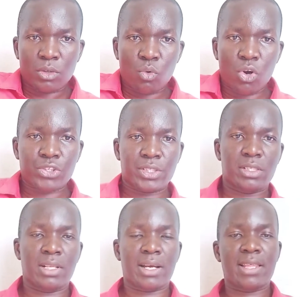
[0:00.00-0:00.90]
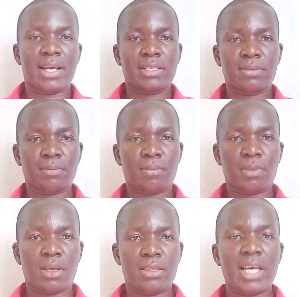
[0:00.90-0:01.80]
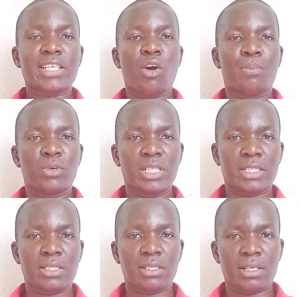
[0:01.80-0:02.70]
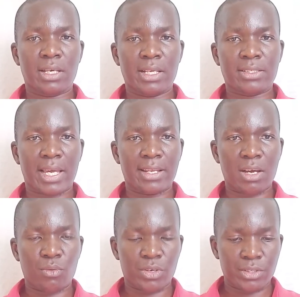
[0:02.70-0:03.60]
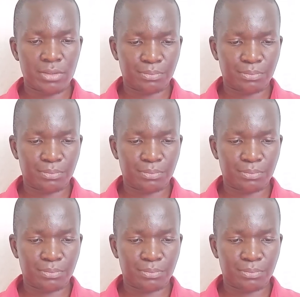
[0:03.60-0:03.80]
washed, like that. That's how we put it in sign language.